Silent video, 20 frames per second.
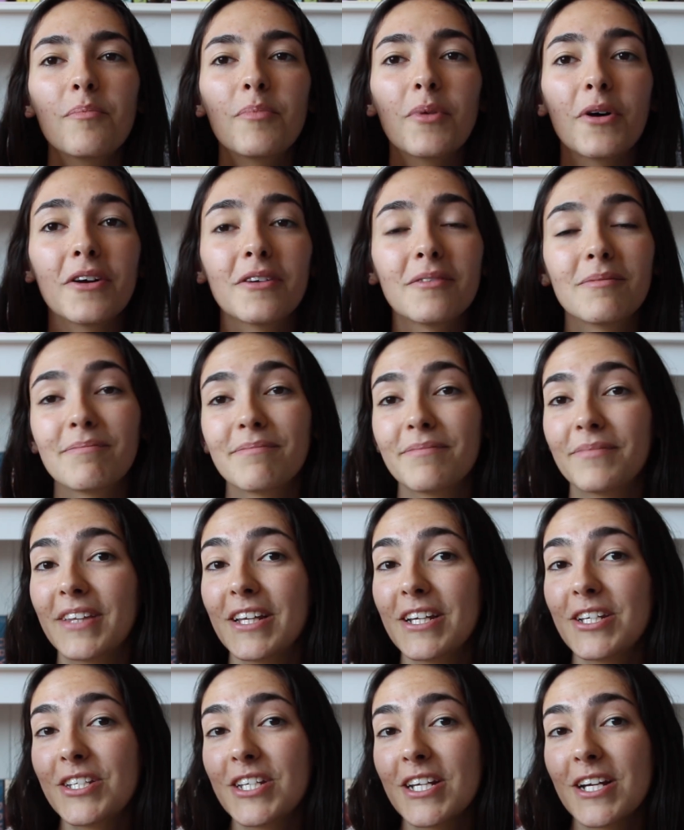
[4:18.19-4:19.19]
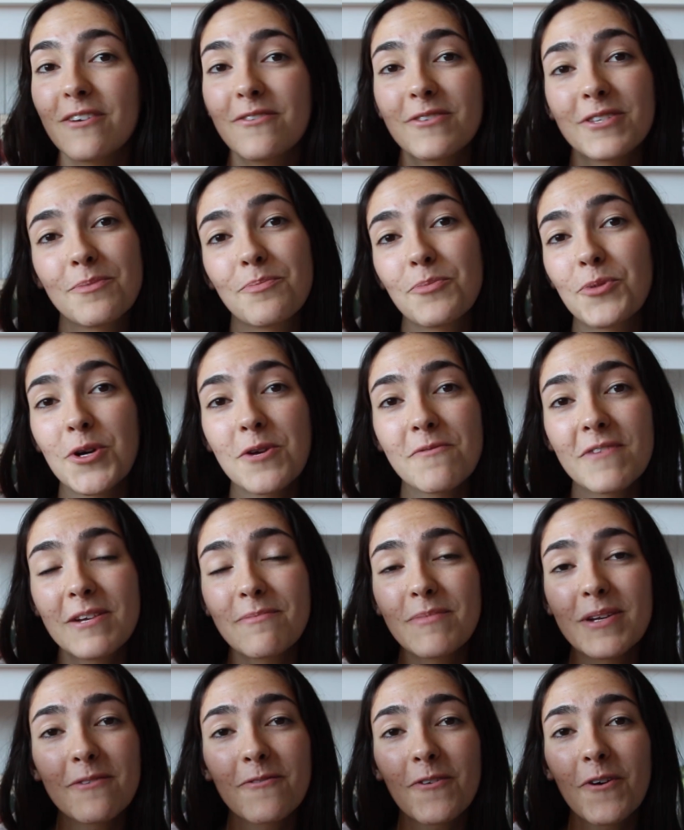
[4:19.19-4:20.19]
but this year is
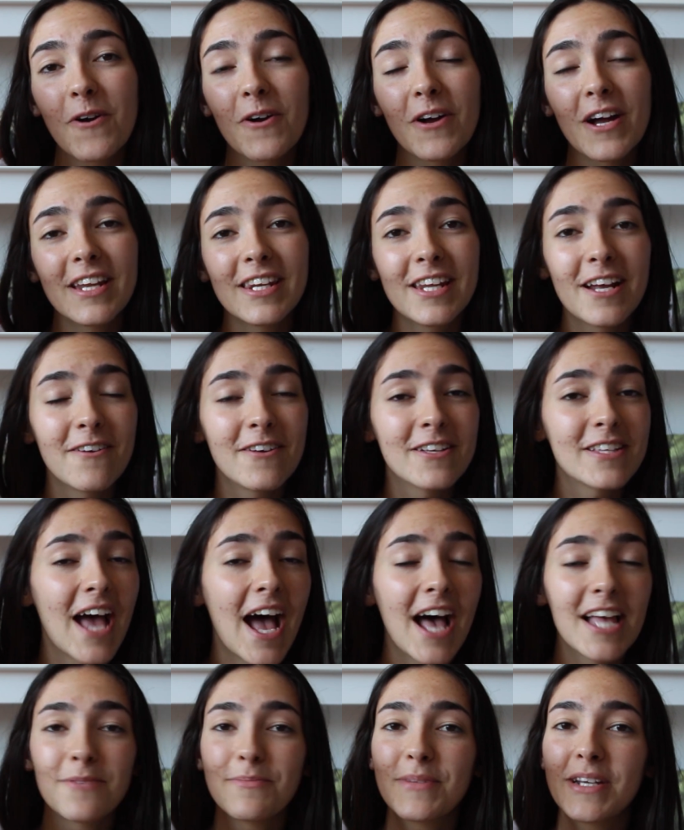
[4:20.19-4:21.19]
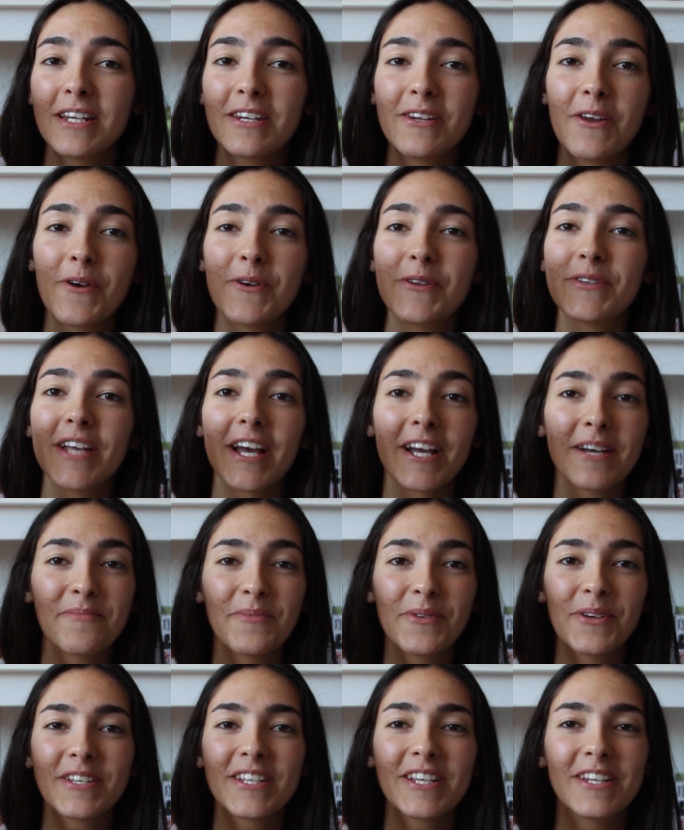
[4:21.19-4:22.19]
proving me wrong and there is, has been no
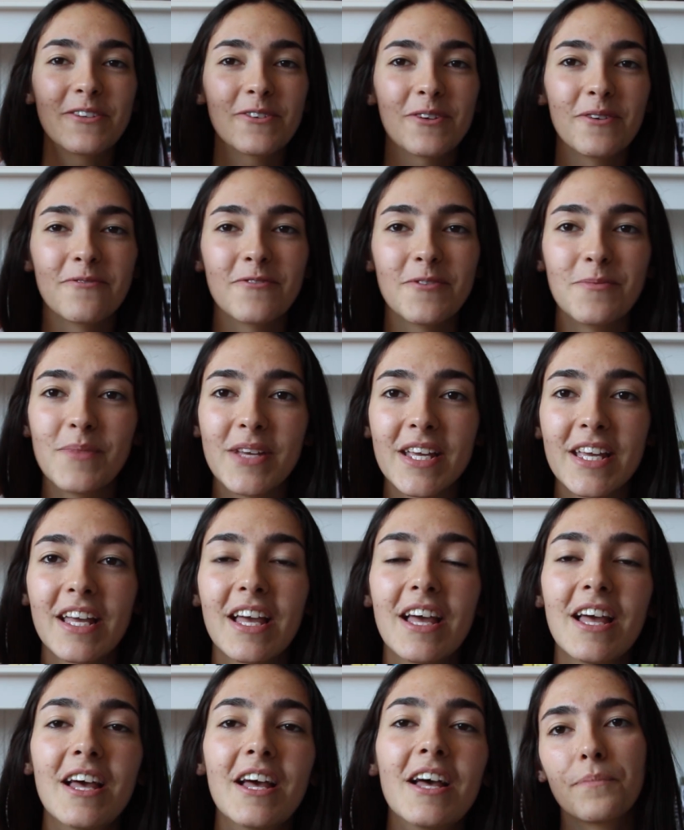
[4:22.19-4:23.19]
second book syndrome for me